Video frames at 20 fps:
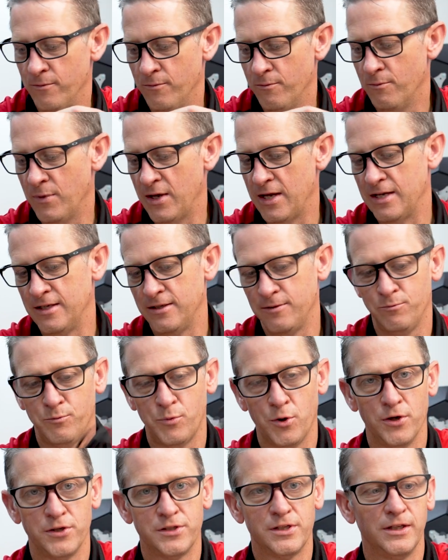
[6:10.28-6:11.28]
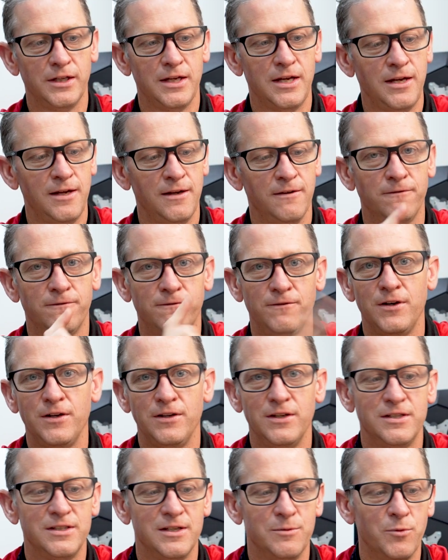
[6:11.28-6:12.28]
Me personally, fitting
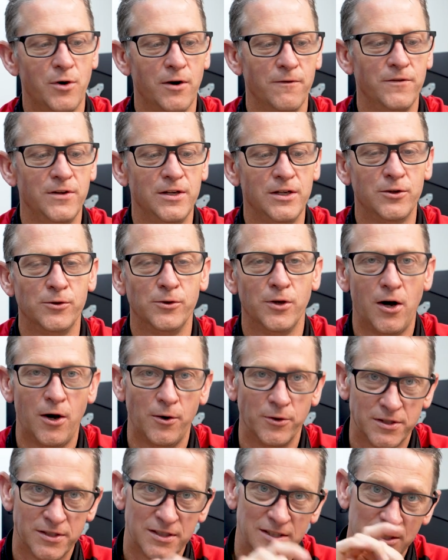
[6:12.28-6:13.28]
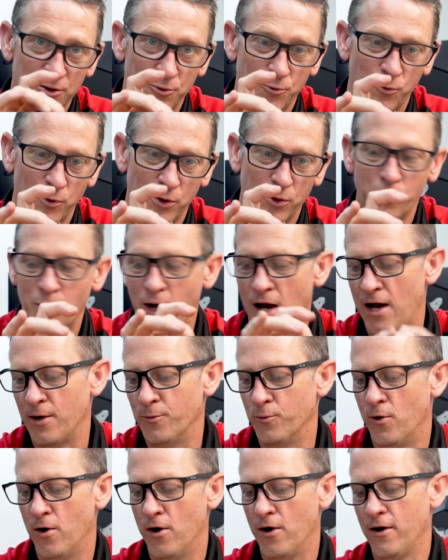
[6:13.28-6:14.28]
this in my vehicle, I still will
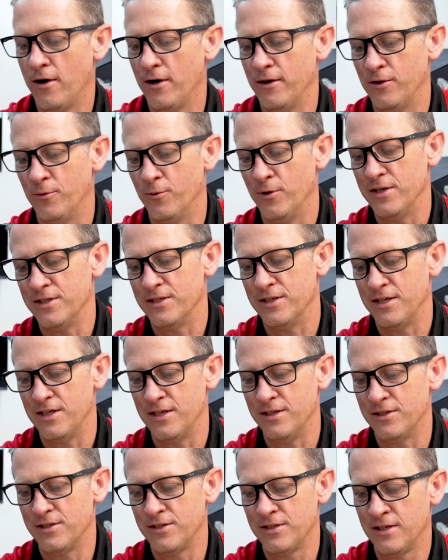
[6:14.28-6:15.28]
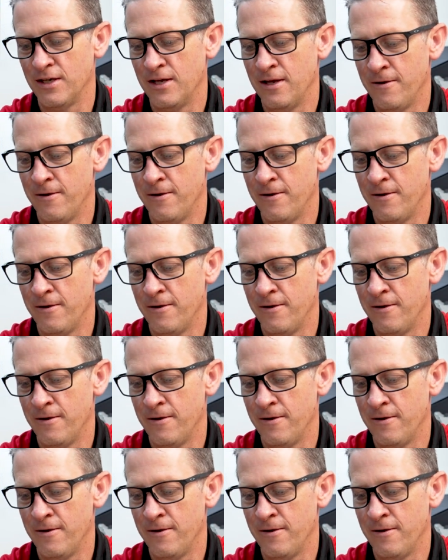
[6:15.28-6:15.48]
hardwire it, and the reason is